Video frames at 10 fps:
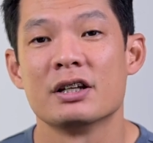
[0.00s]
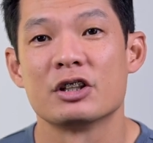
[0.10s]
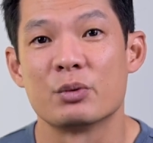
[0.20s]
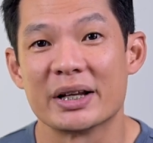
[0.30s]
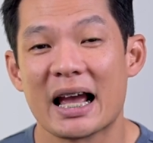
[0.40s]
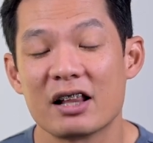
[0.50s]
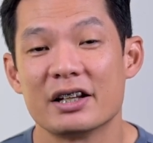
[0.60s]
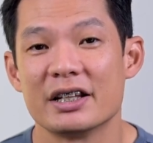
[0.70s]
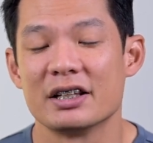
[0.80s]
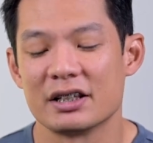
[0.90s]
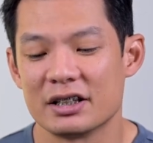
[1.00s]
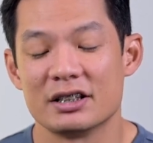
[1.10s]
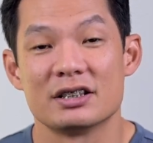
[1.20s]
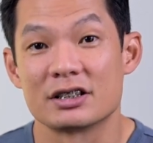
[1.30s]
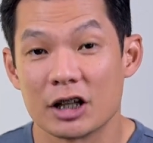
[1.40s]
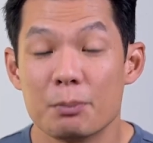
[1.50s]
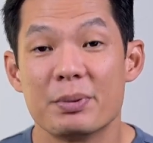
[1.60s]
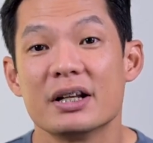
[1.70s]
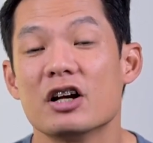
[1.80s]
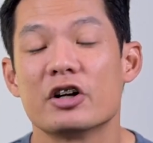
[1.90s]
the reality is a bit